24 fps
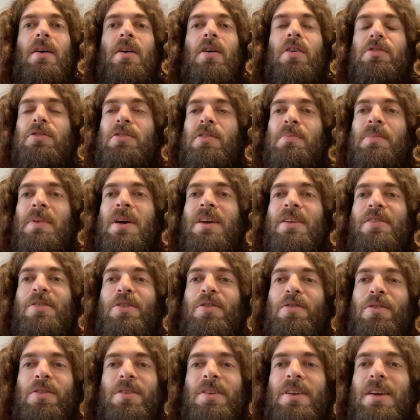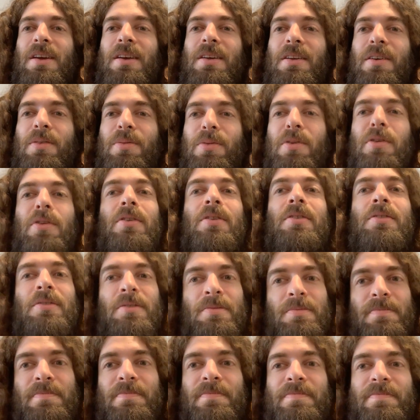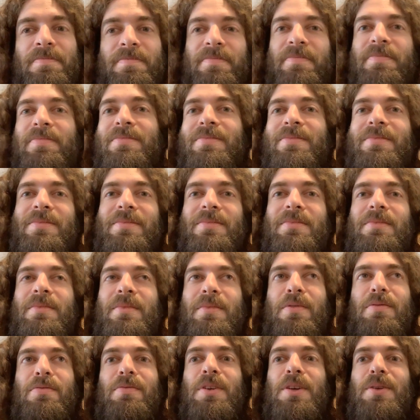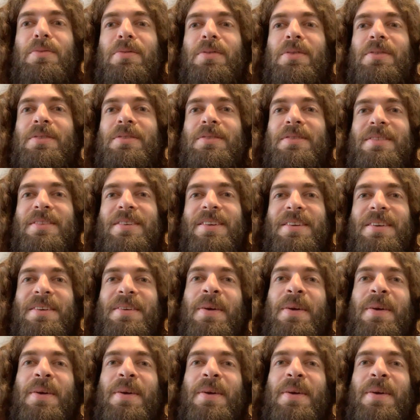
Automate your data work. 3 words.